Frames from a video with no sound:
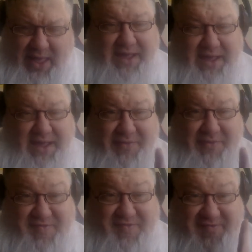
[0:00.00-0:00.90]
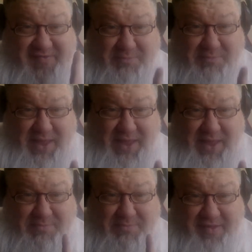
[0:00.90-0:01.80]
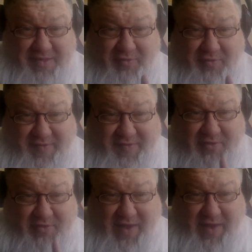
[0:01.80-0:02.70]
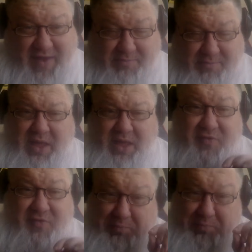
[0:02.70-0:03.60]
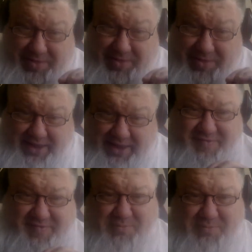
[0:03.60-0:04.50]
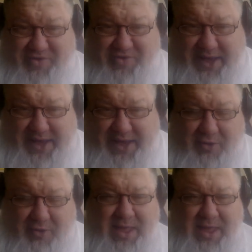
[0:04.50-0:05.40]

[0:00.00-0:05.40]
Again, that's at 10 p.m. Eastern Standard Time, so please come and check it out.